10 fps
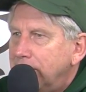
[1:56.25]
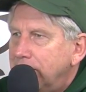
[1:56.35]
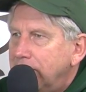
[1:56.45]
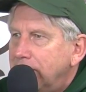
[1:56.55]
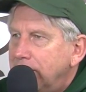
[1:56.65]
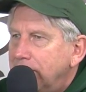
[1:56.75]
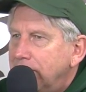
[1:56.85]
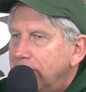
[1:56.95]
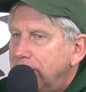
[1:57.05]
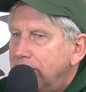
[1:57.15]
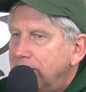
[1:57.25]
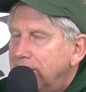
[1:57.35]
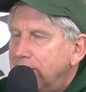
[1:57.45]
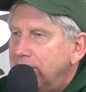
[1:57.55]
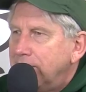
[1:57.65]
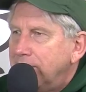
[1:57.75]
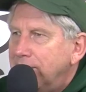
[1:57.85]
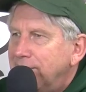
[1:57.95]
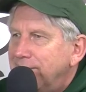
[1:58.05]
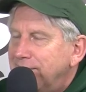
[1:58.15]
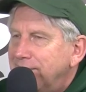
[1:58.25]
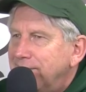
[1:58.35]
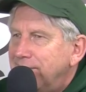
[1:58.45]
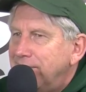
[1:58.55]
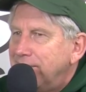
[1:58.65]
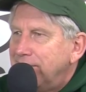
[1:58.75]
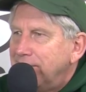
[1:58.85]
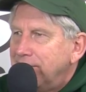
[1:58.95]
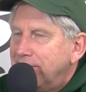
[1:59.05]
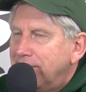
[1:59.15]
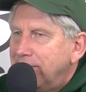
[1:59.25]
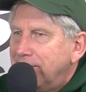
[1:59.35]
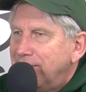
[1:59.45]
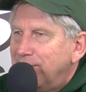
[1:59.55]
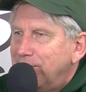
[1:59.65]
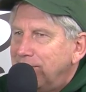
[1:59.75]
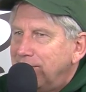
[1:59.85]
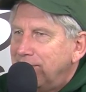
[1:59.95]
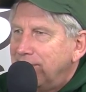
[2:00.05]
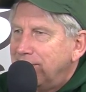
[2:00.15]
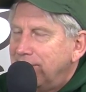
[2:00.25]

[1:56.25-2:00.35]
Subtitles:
[no speech]